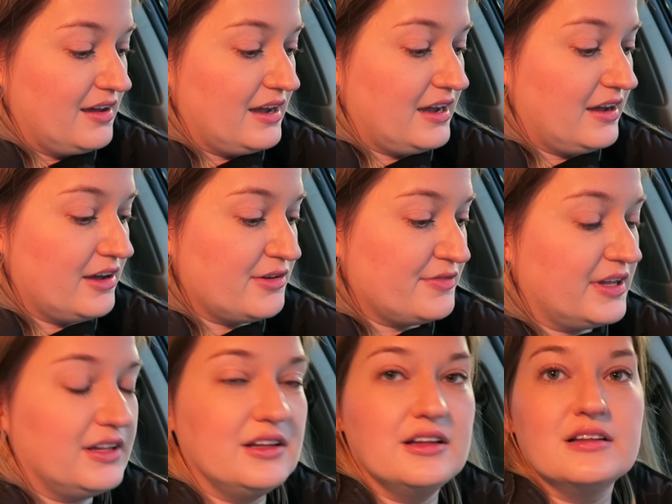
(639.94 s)
have
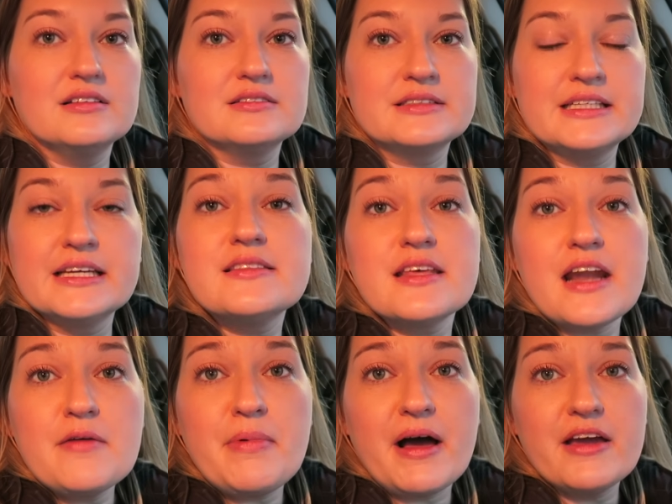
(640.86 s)
a kid
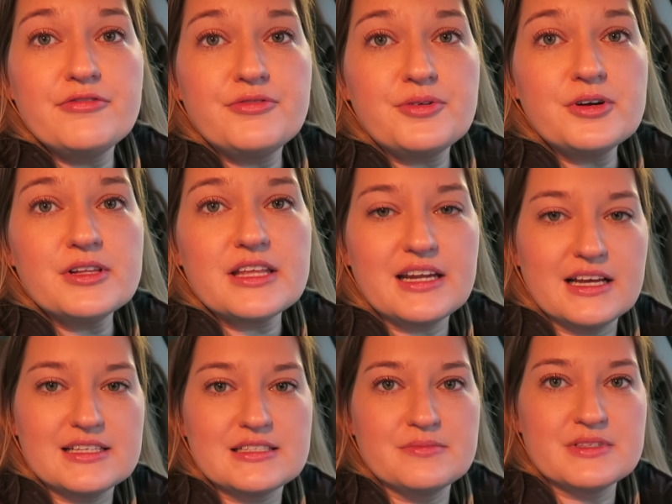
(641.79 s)
that I buy for that
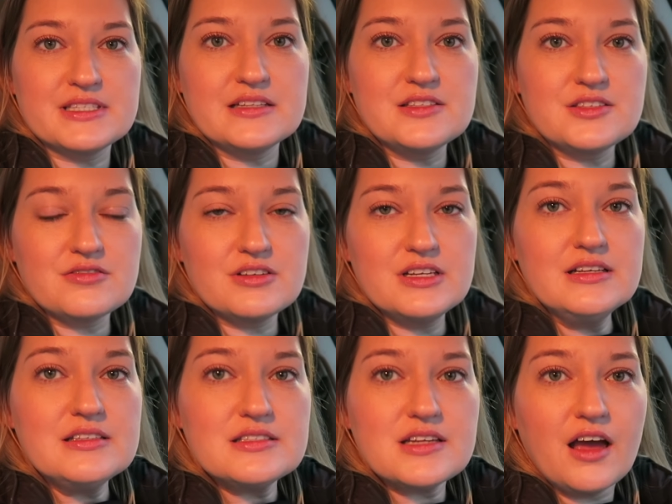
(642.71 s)
has some
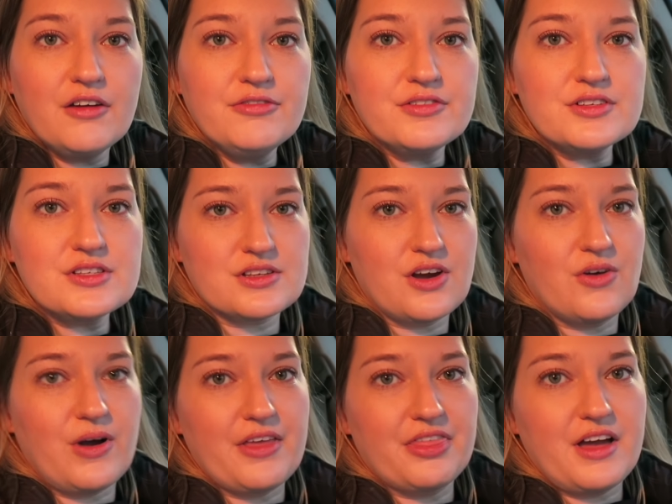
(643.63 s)
sensory stuff,
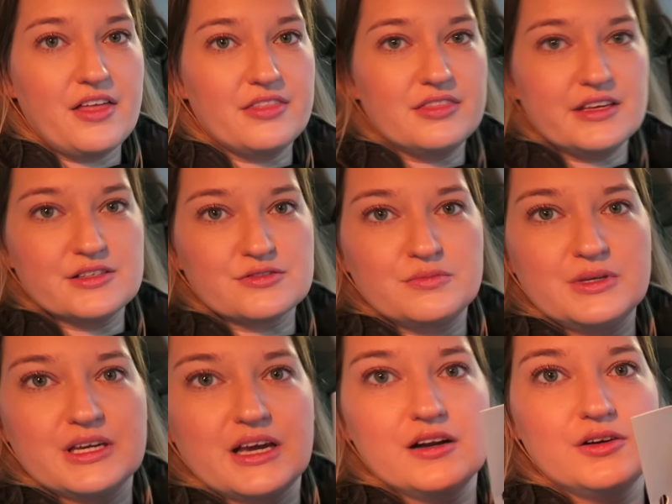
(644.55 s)
so I thought these would
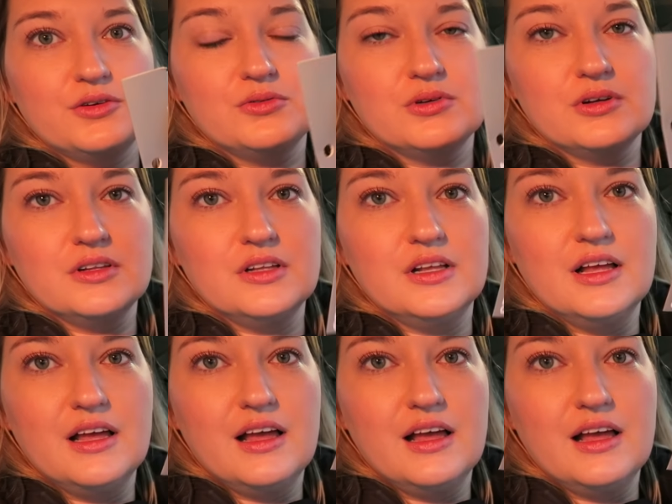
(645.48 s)
be kind of cool.